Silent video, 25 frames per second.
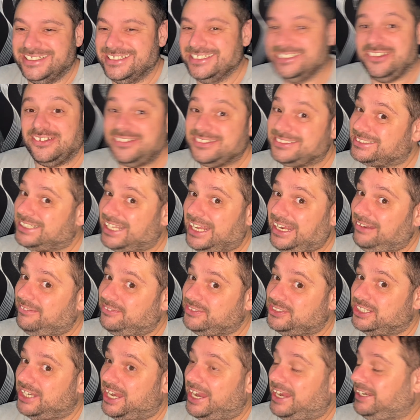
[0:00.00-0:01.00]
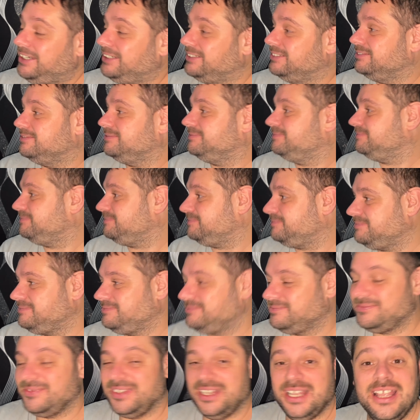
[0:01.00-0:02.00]
Not safe, she ain't.
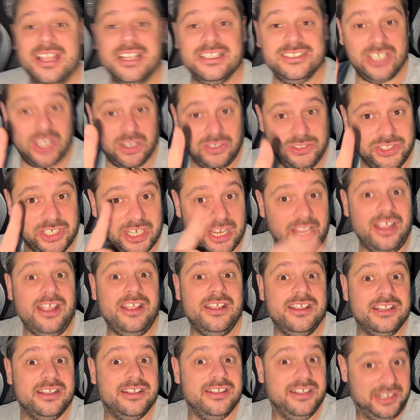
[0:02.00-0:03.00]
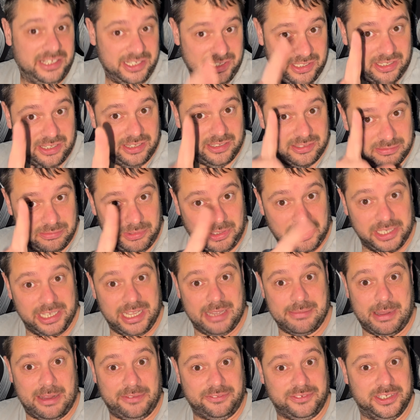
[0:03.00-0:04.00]
Told you. It's one of
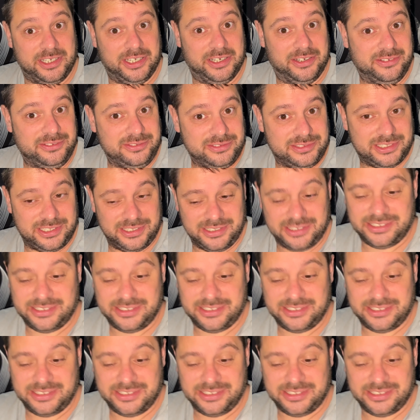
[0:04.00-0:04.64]
them afternoons.